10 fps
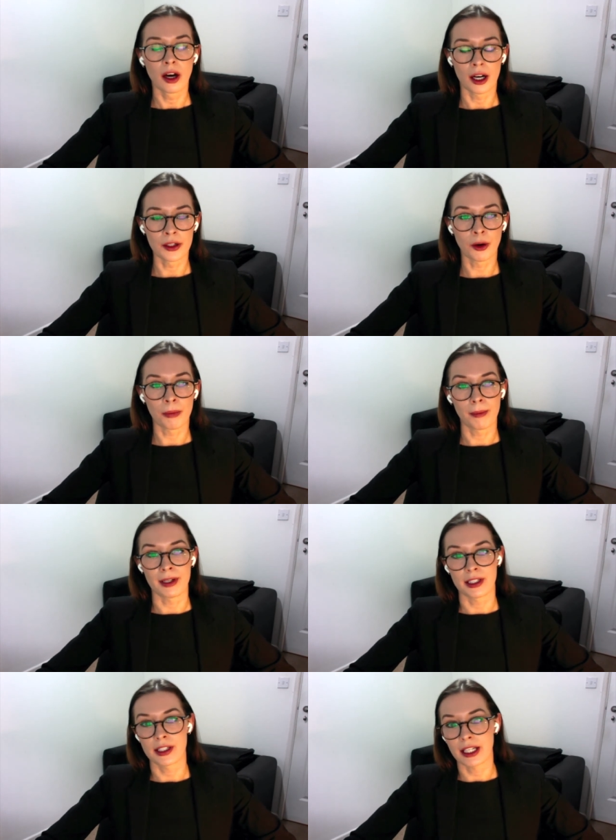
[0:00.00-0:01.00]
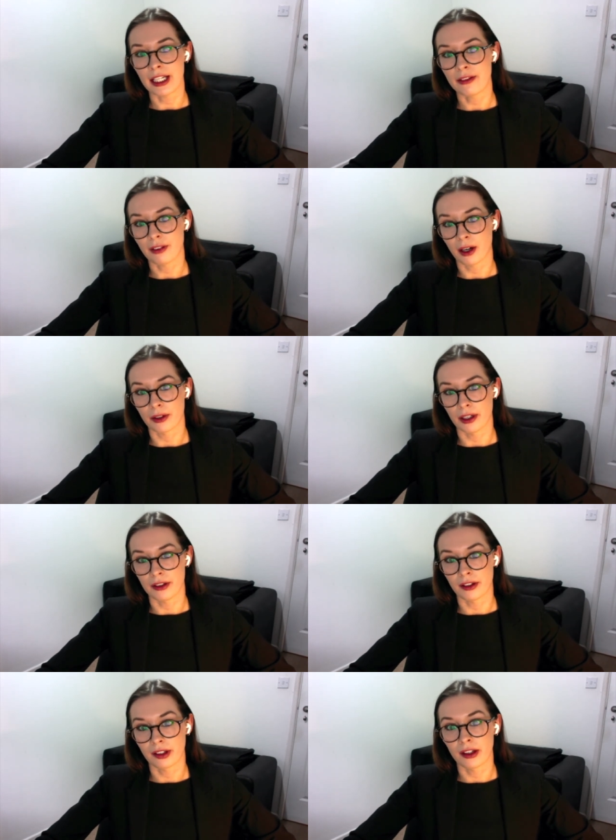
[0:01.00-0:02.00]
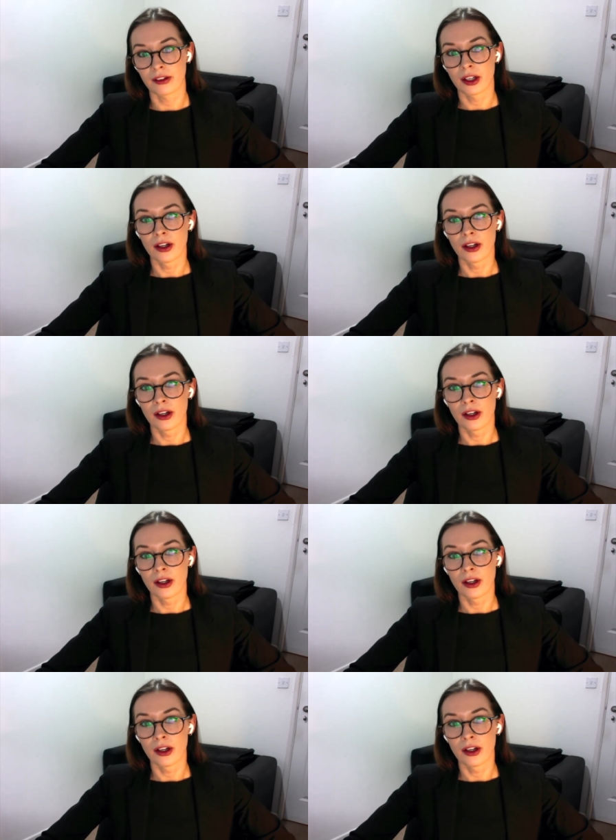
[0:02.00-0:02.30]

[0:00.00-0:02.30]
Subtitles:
are not permitted to e-file notices